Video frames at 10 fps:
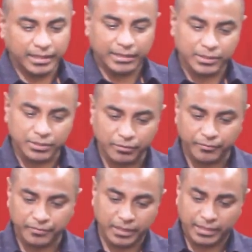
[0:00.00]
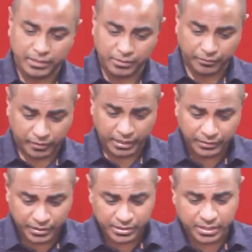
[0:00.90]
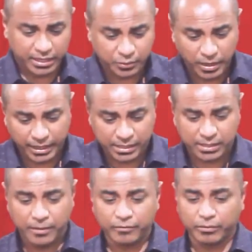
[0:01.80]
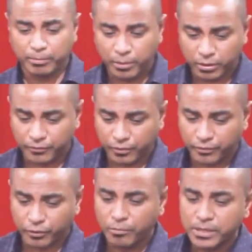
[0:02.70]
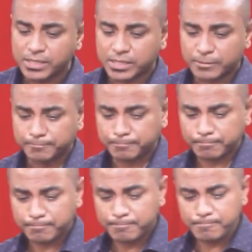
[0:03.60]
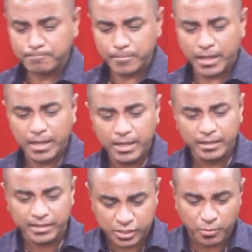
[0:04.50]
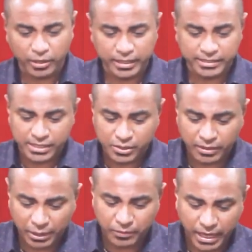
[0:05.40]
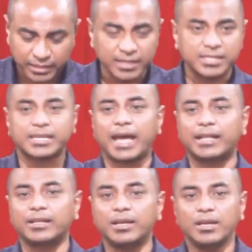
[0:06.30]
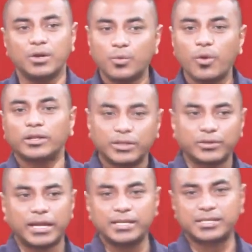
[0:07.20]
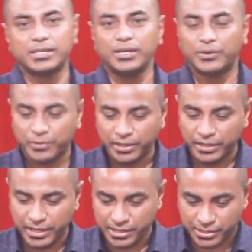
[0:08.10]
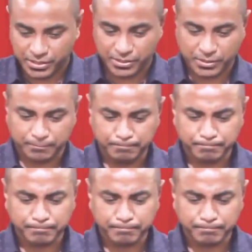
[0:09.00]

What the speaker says: letters of Corinthians as well as from the book of Romans this morning, just so that we understand what grace really is.